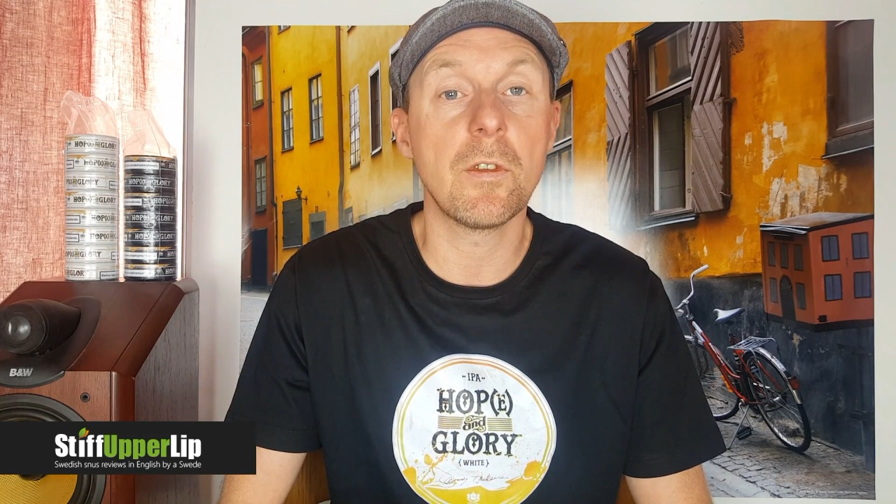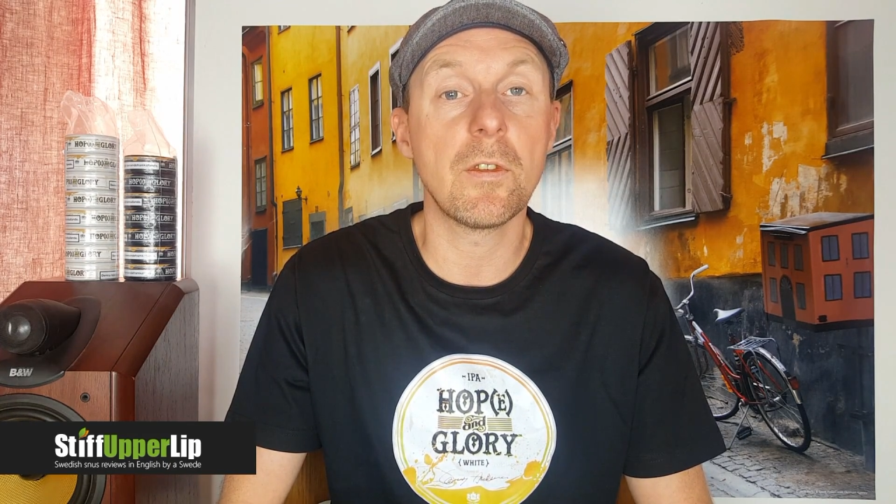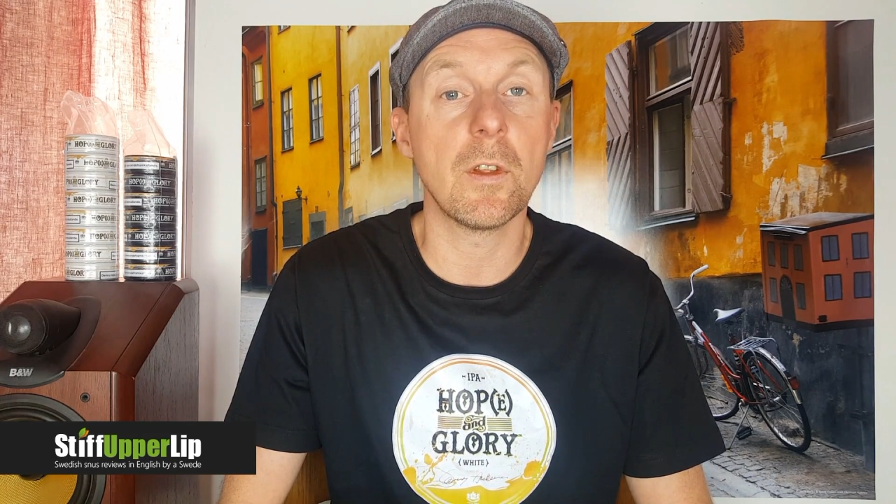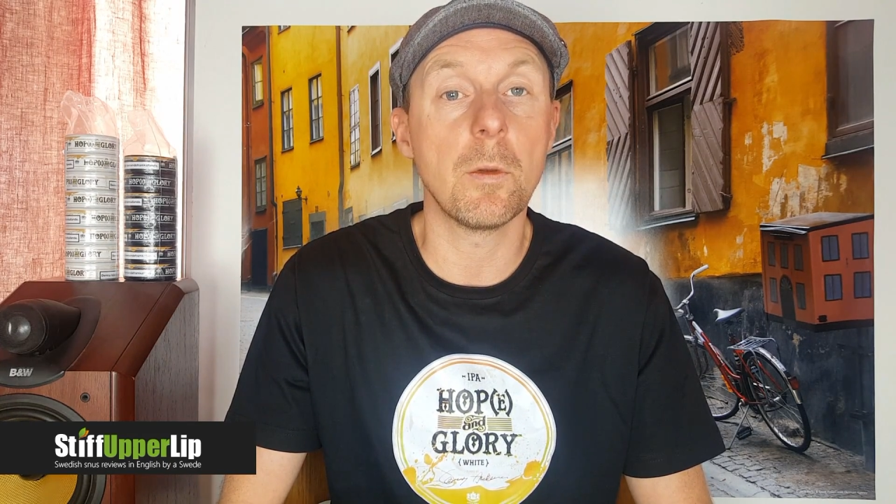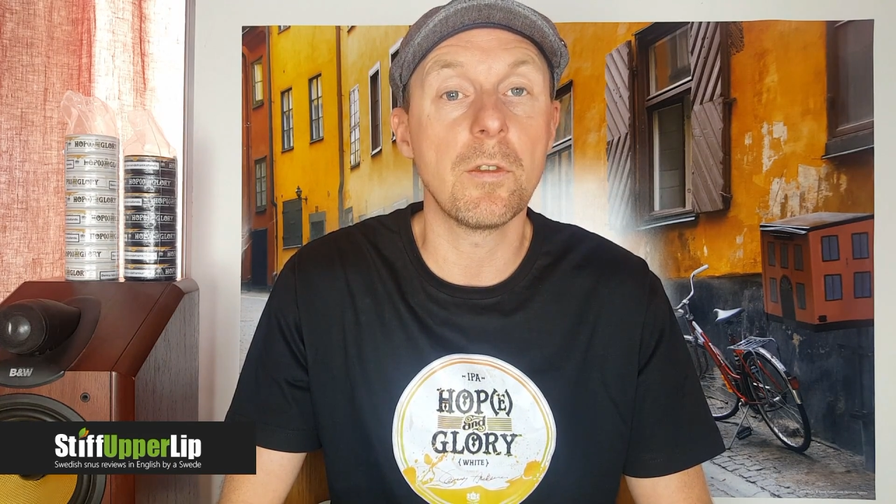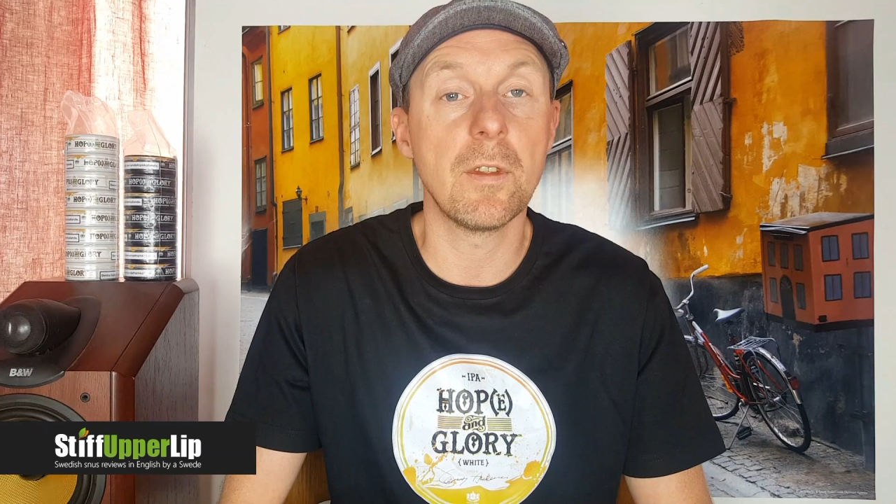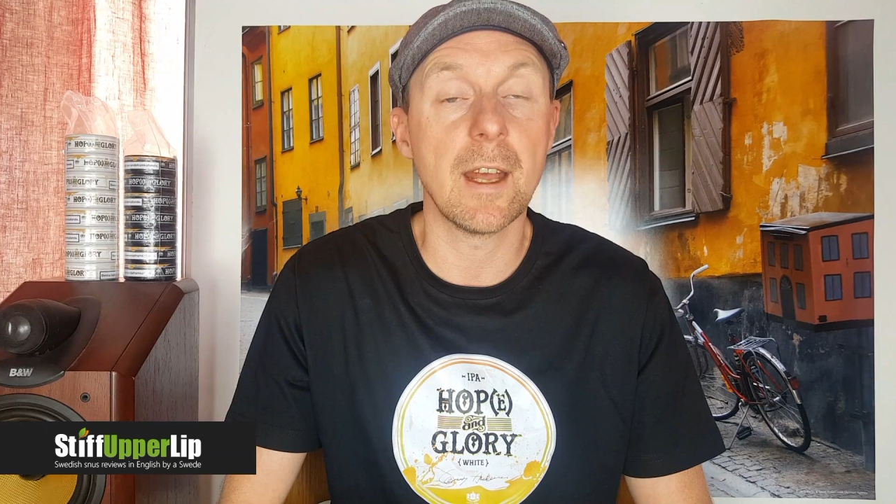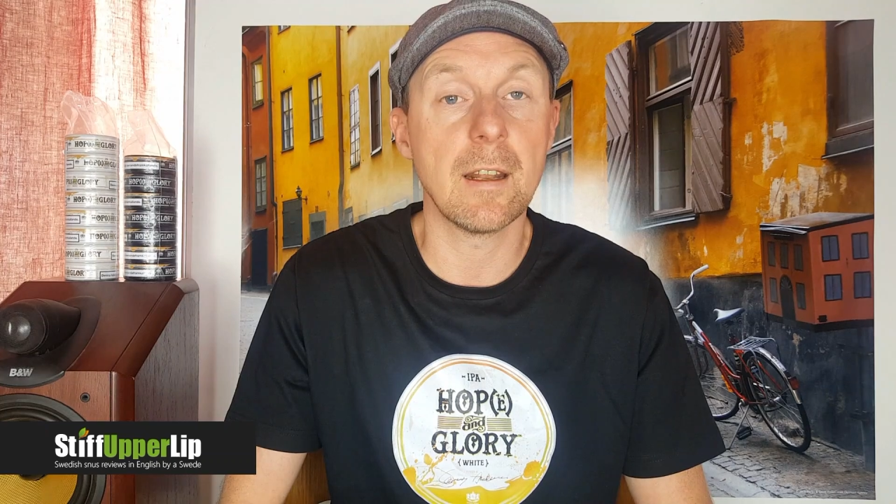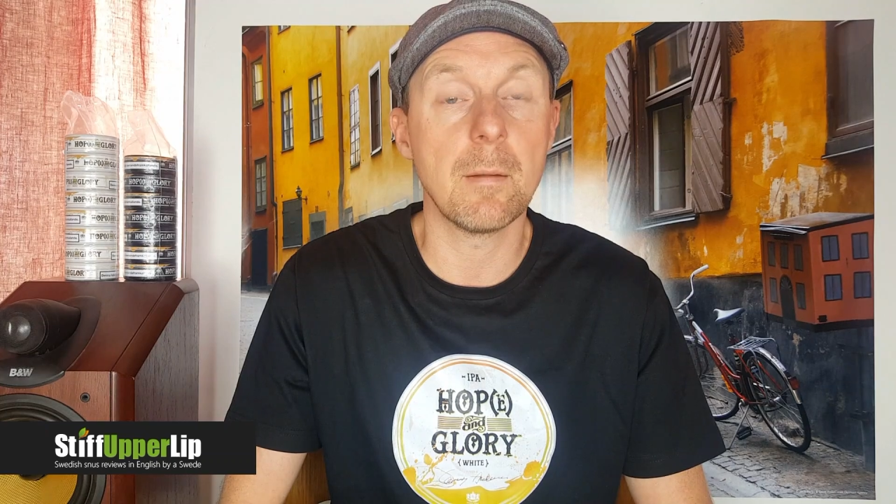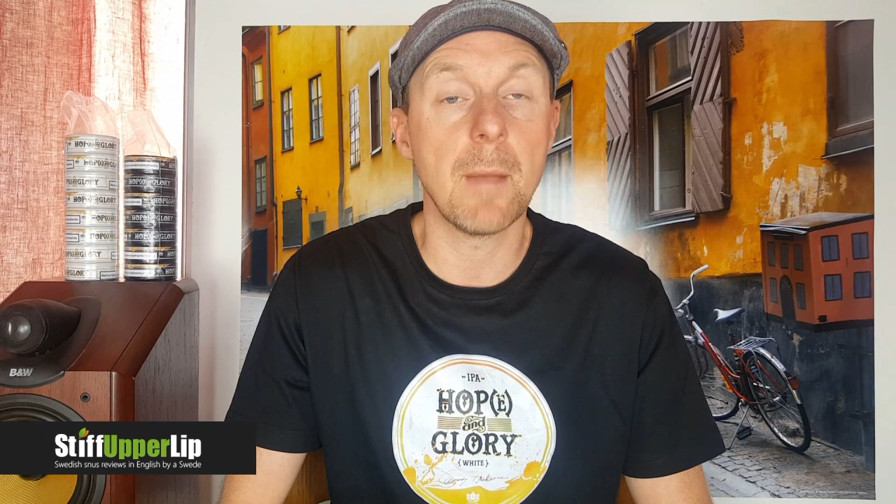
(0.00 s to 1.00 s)
snus
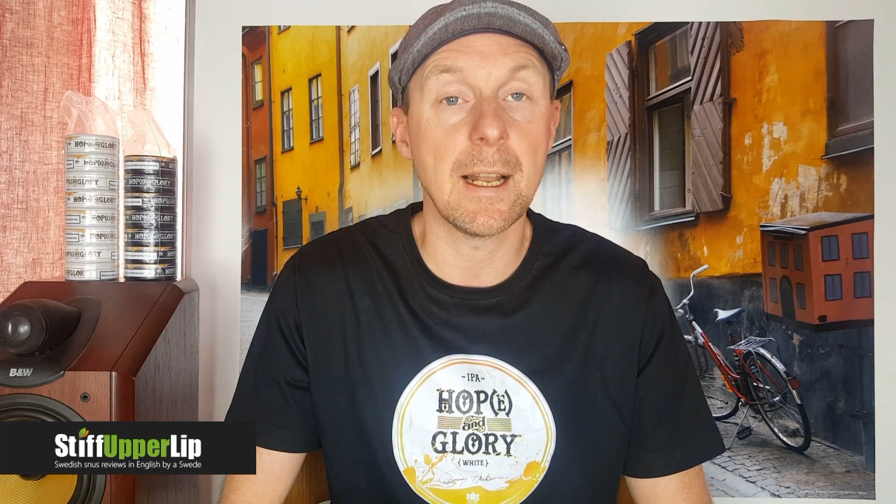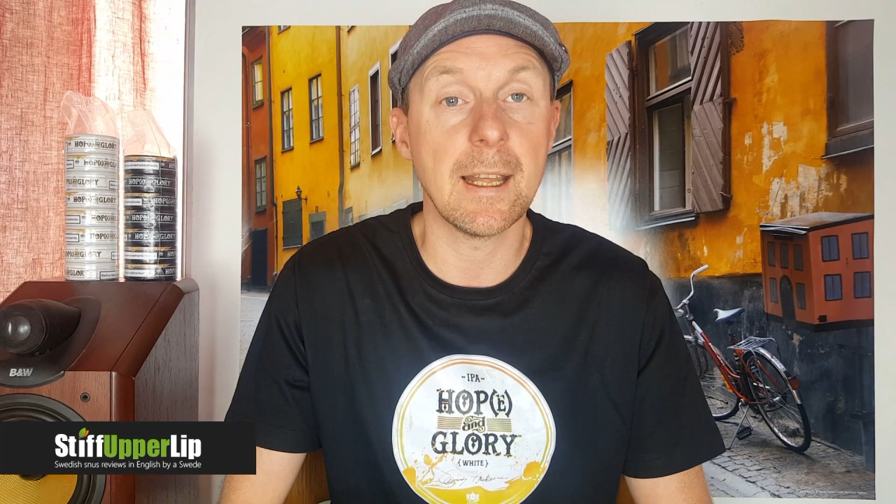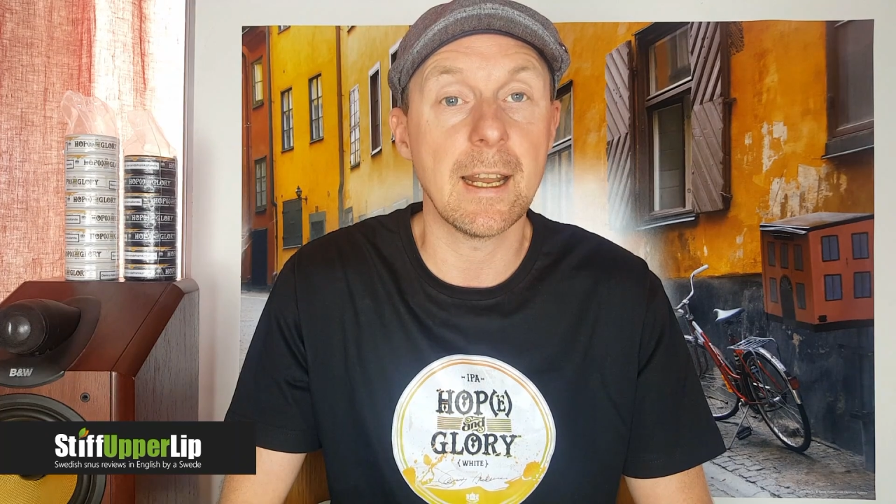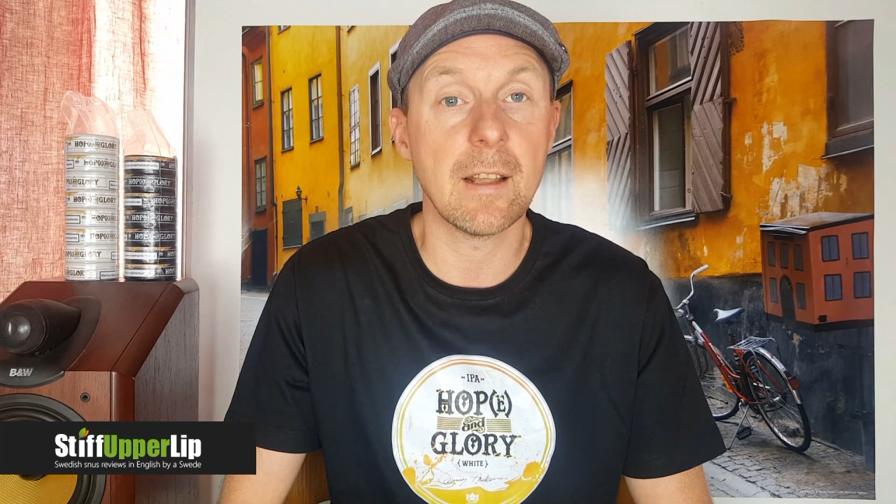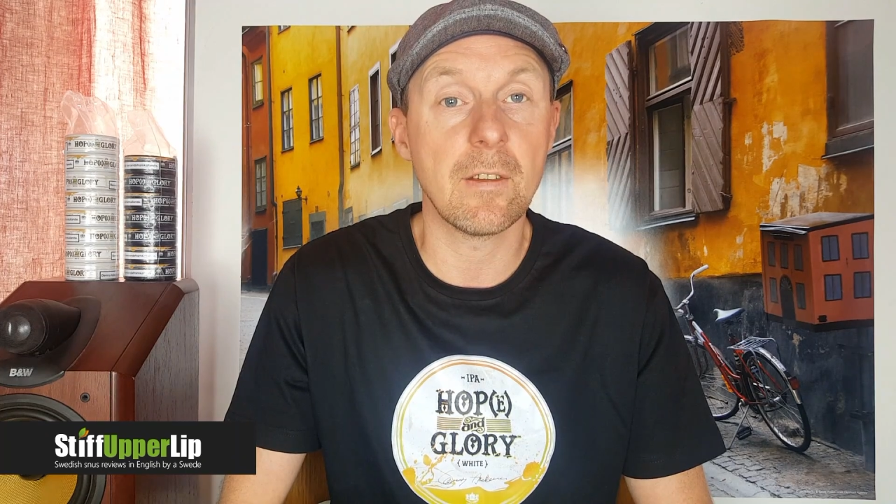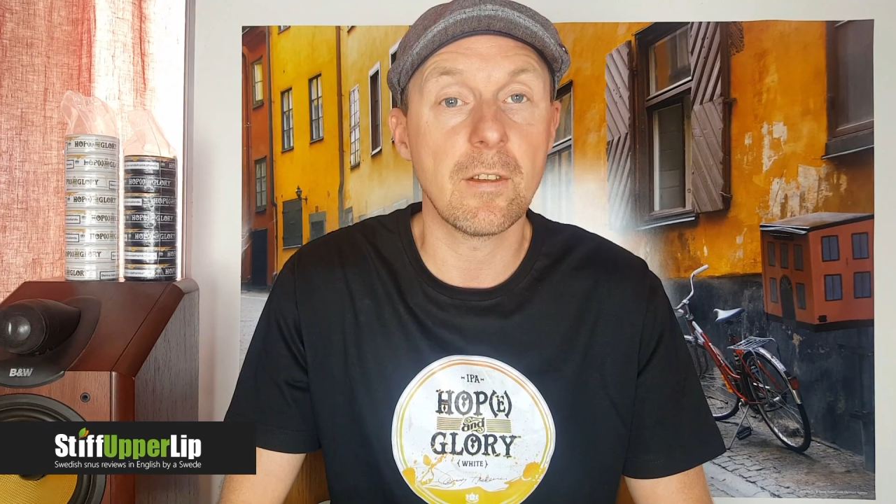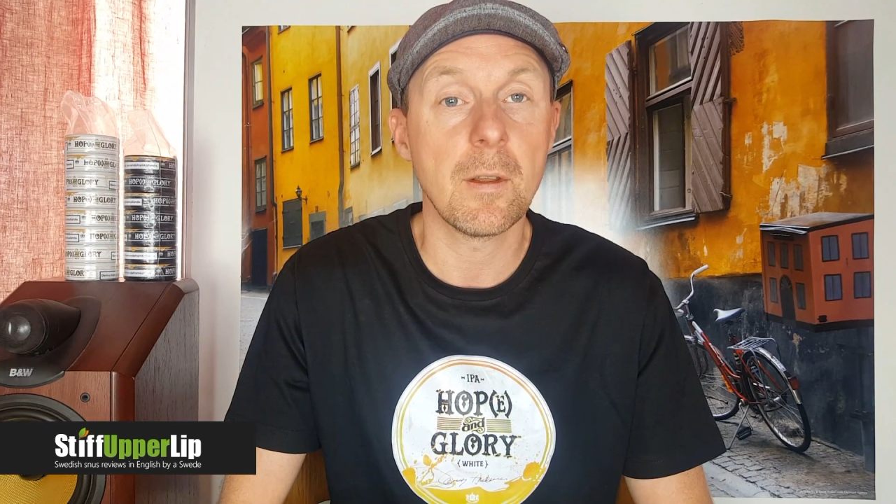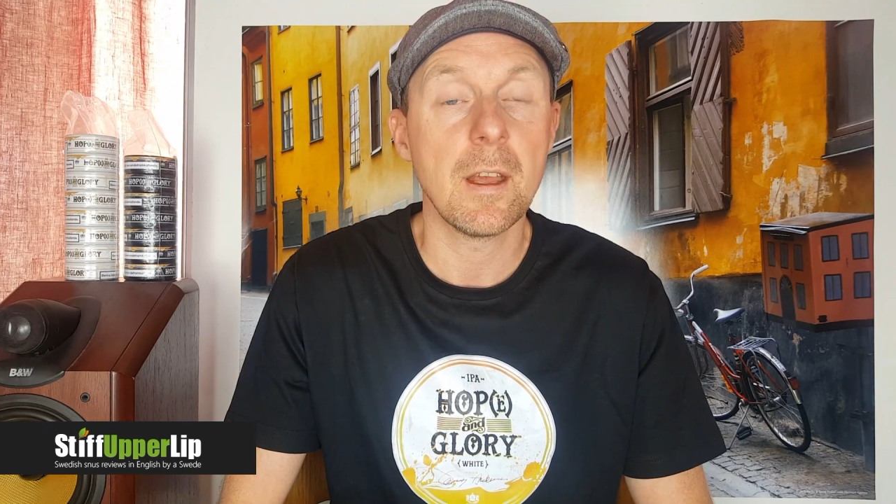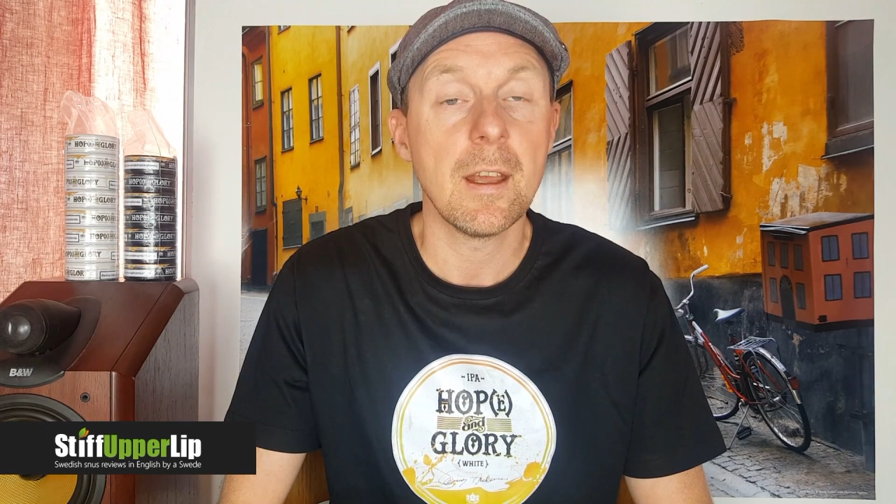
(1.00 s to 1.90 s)
than Mellgren's.